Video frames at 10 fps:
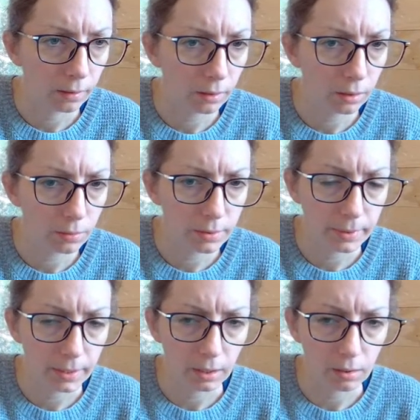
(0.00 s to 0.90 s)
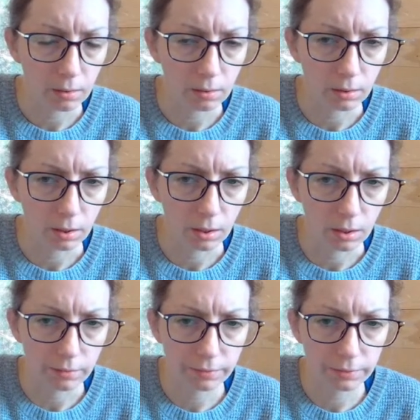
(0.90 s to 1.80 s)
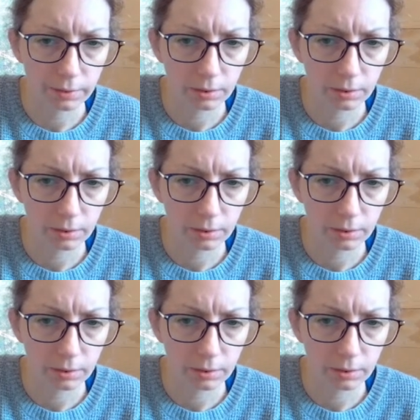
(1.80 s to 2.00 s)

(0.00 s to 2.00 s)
going to go to my all off